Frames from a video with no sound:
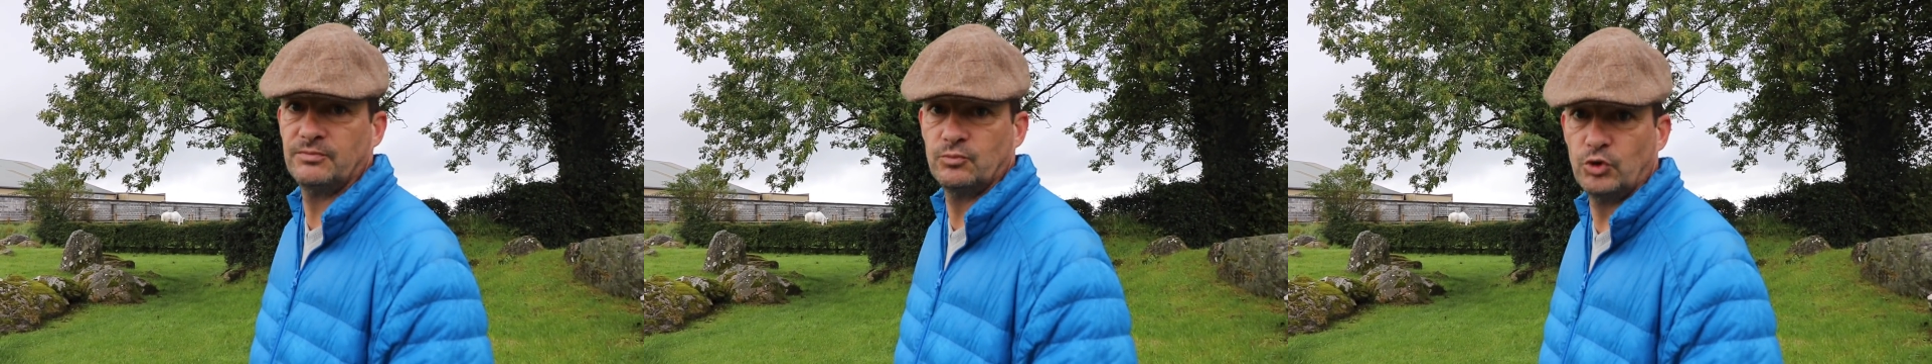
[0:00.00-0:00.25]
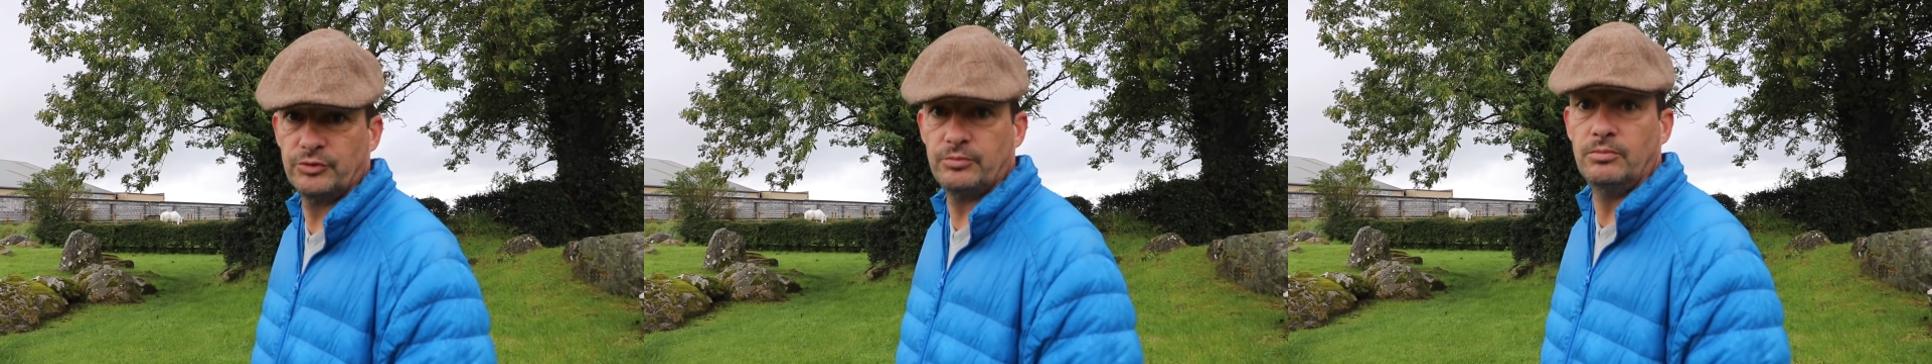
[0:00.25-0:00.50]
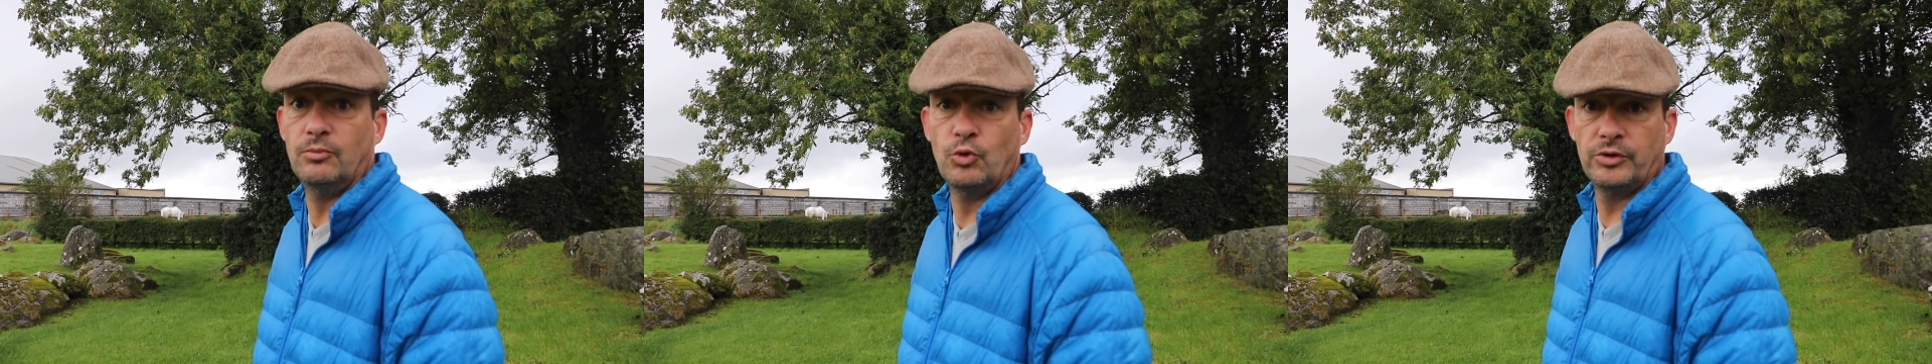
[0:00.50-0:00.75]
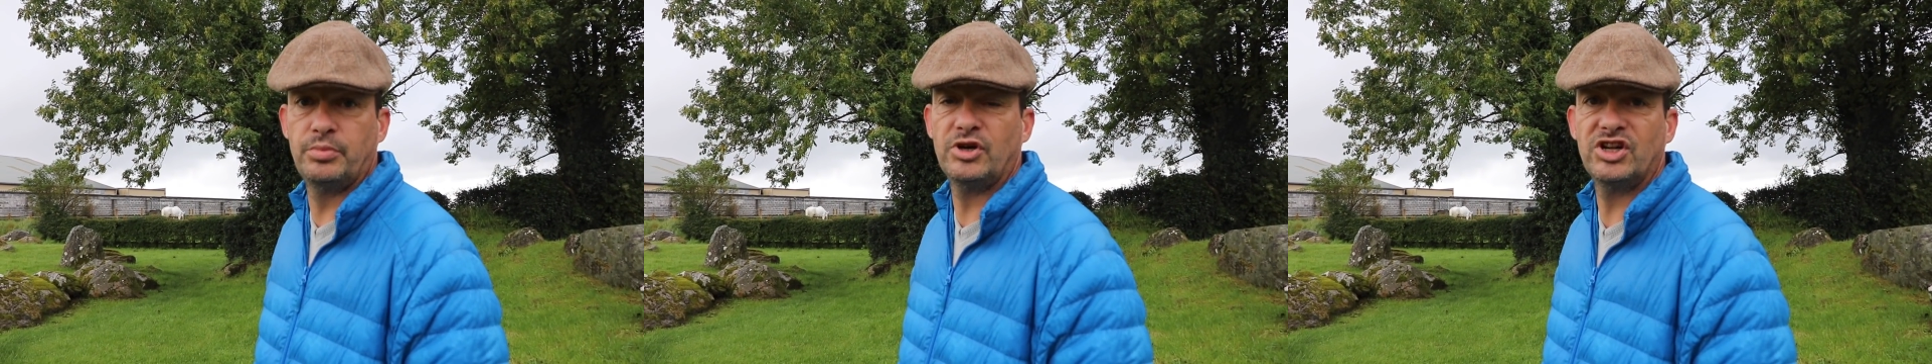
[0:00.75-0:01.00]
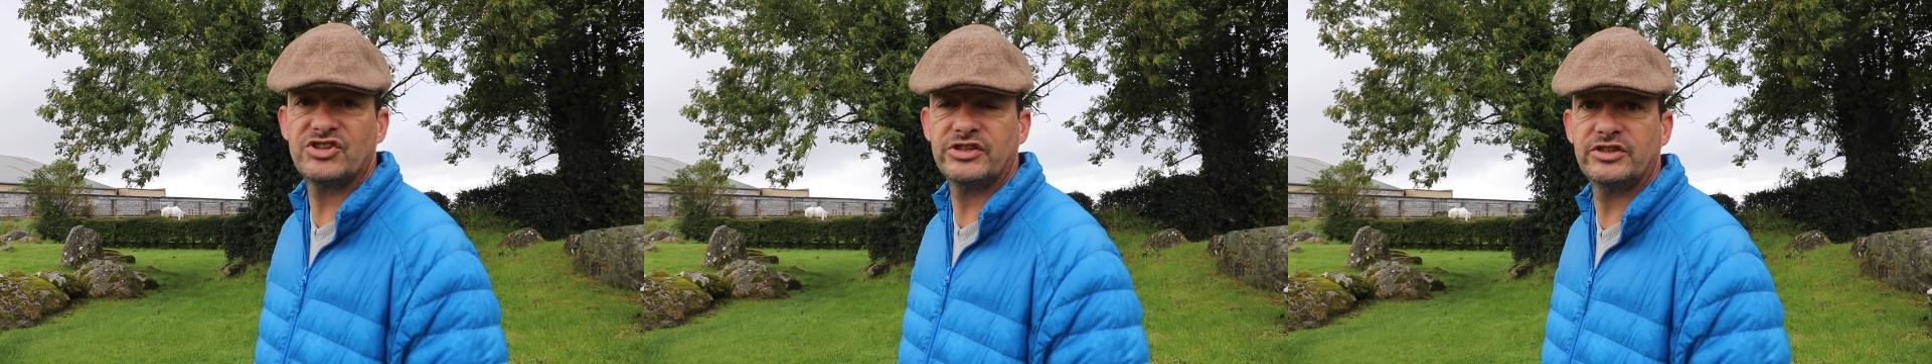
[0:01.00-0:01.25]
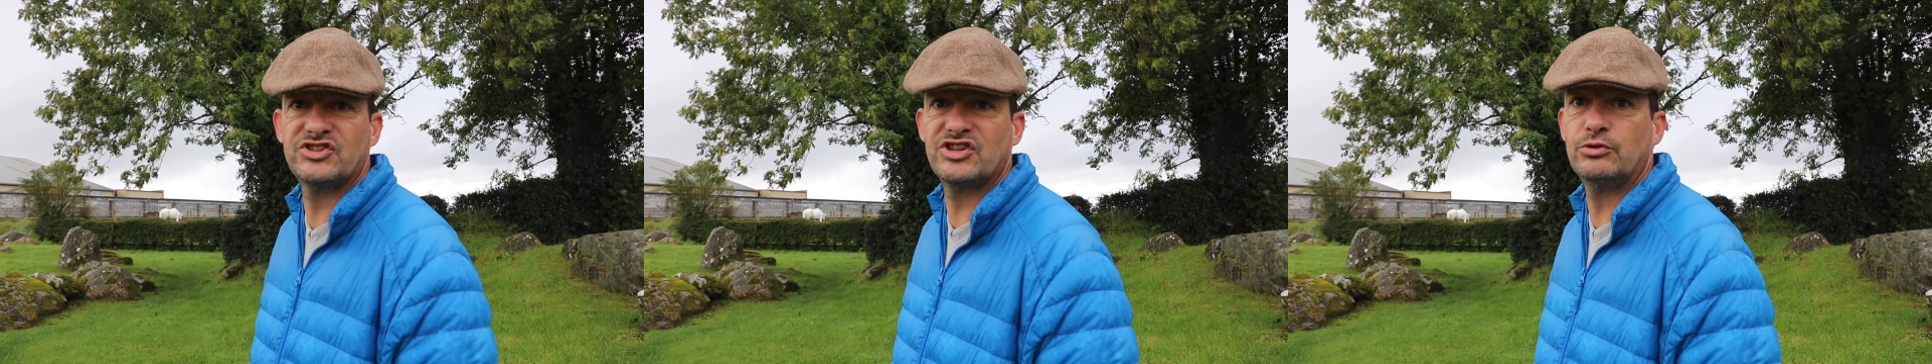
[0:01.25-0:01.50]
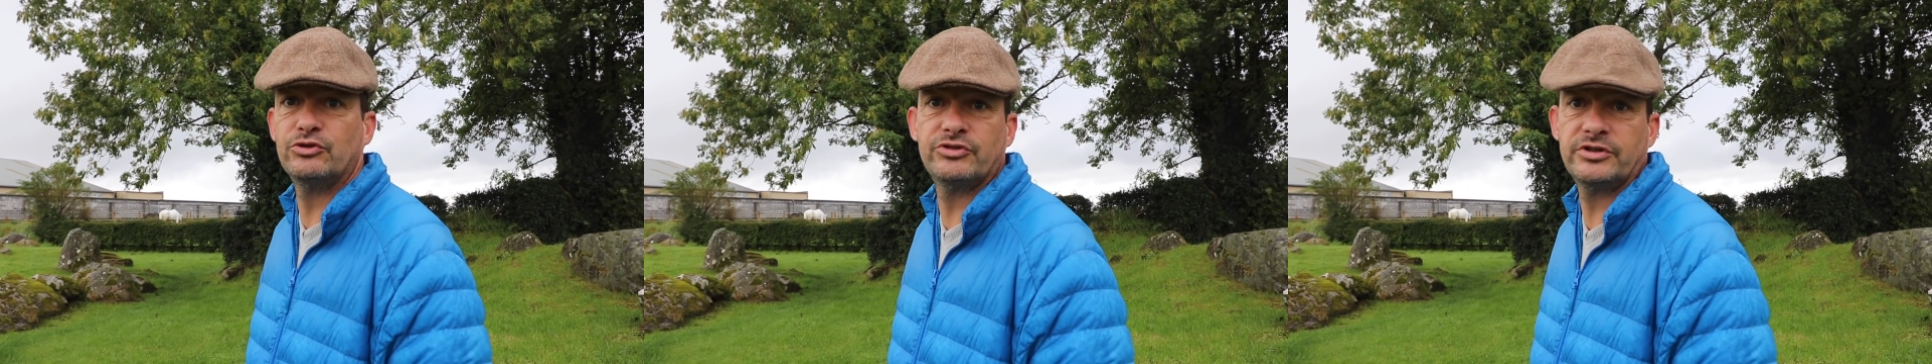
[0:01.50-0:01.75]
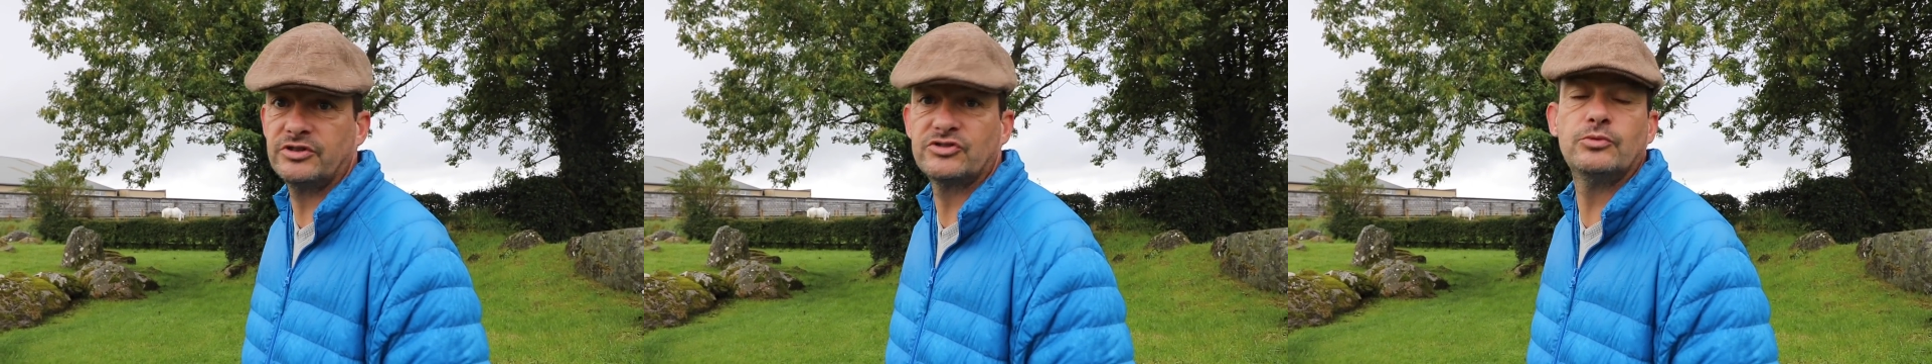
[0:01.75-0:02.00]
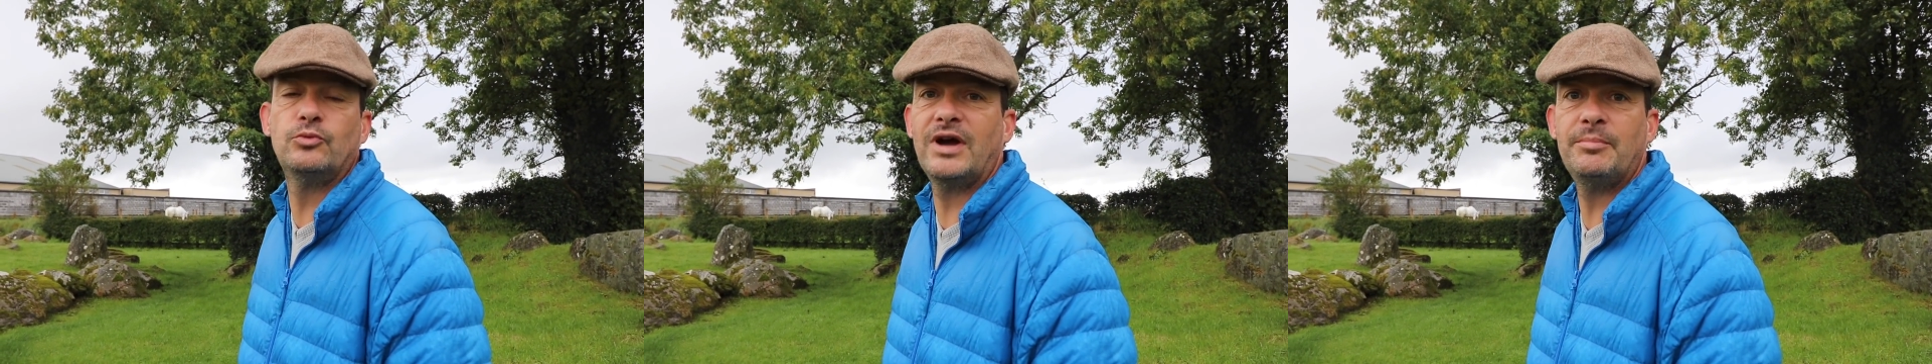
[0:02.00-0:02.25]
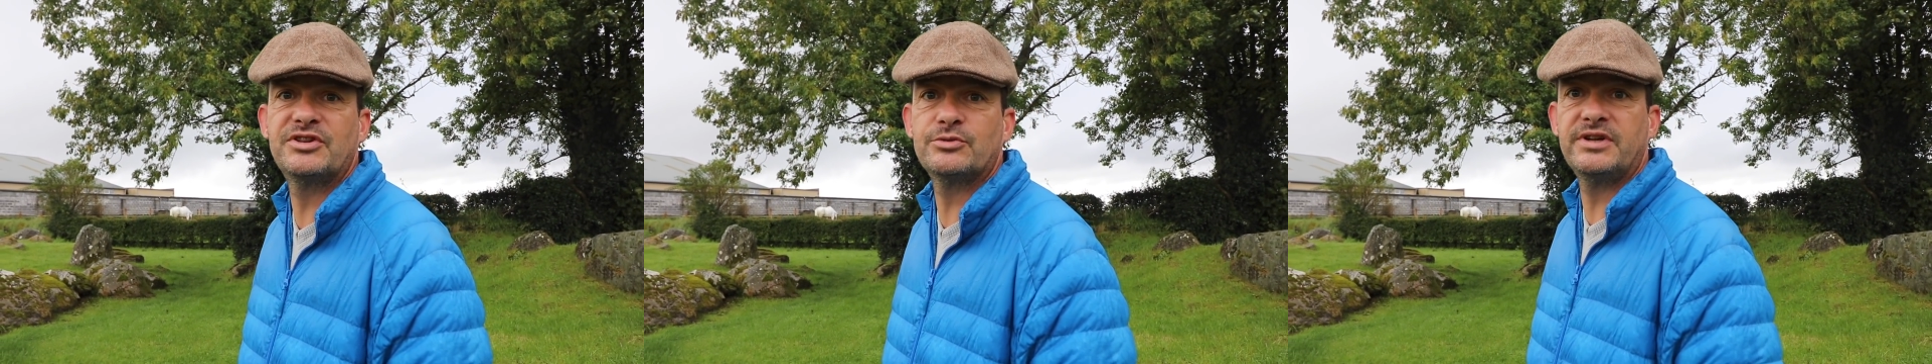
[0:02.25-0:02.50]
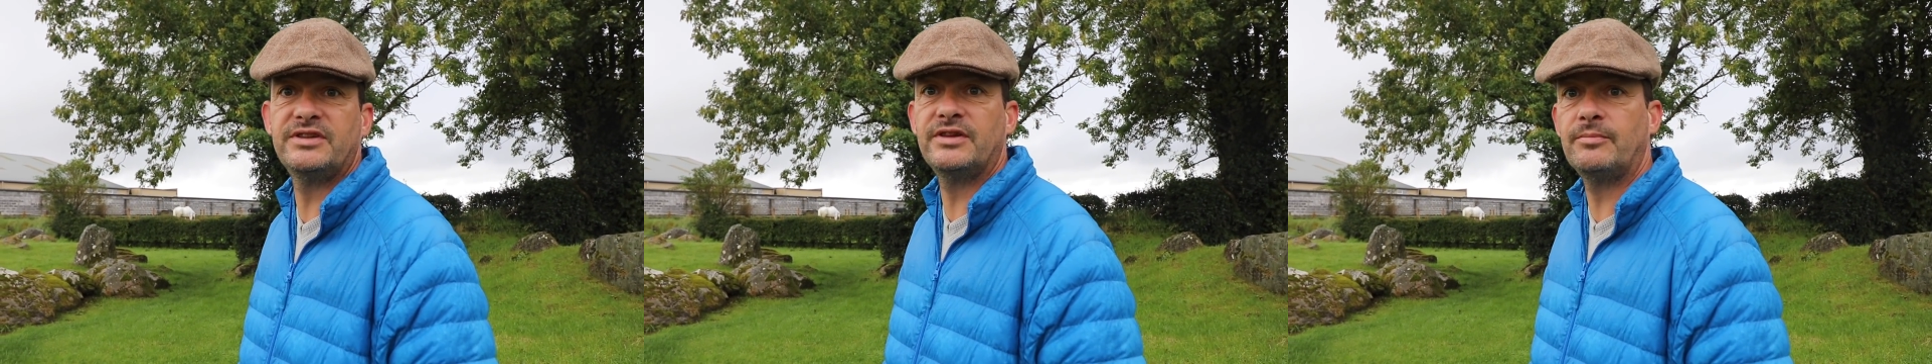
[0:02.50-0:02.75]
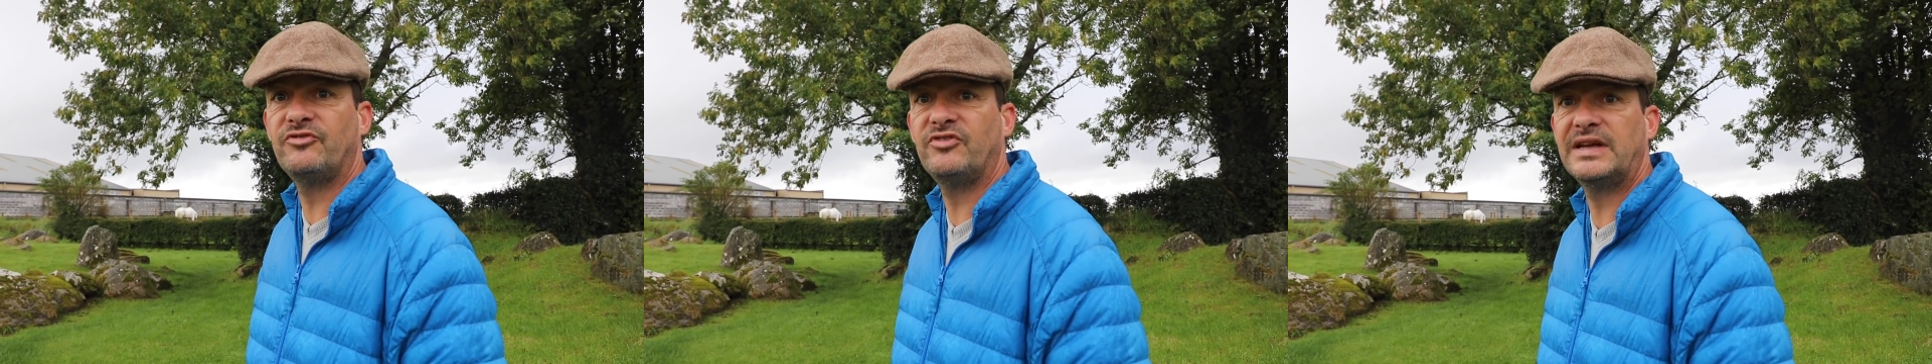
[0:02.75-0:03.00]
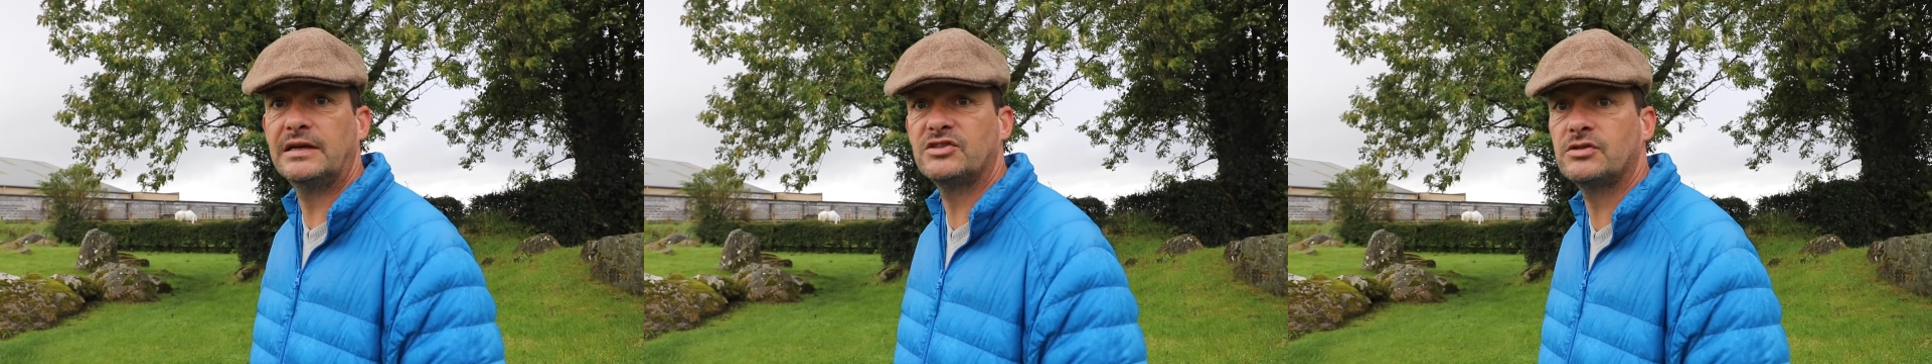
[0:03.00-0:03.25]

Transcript: One one person and two hundred, somewhere between them figures.